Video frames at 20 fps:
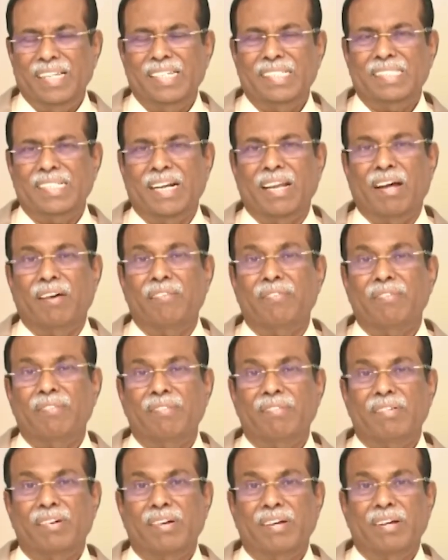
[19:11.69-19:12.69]
Instead of
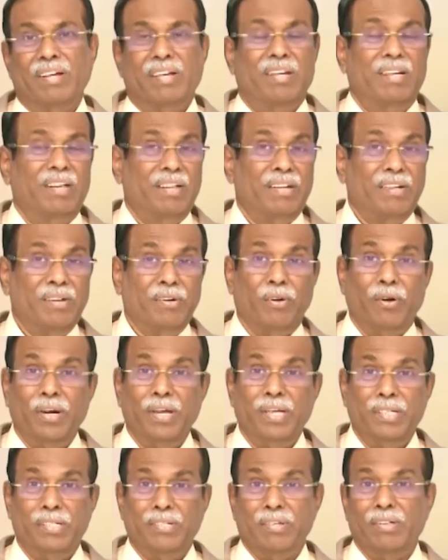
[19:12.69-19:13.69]

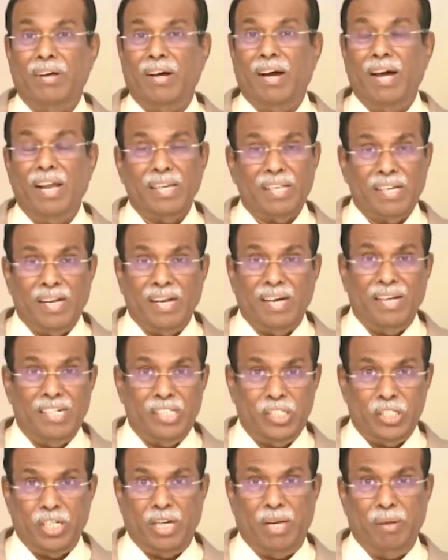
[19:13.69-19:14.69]
going to alcohol
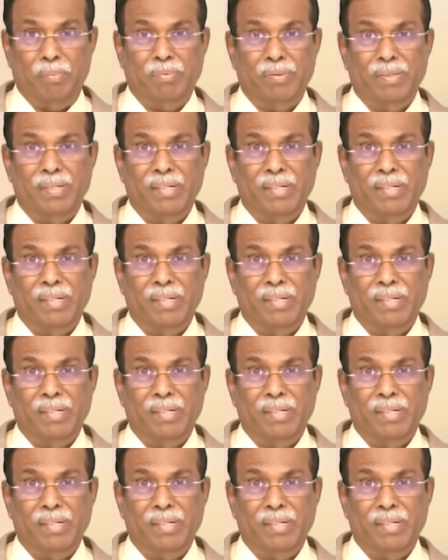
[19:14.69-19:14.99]
shop.